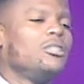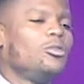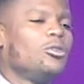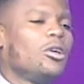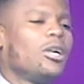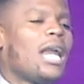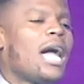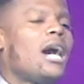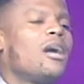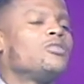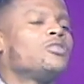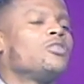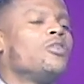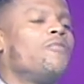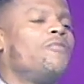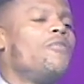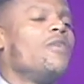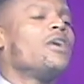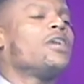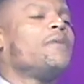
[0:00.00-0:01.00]
you know, the house so
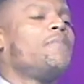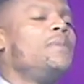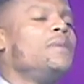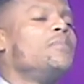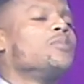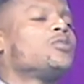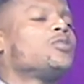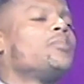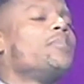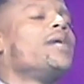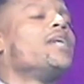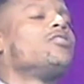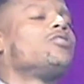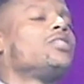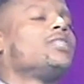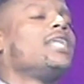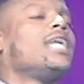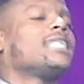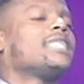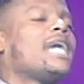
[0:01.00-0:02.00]
funky, people smell
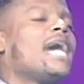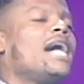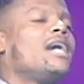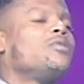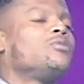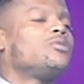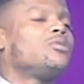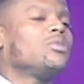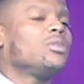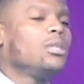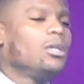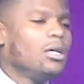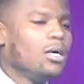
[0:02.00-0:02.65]
just like the house.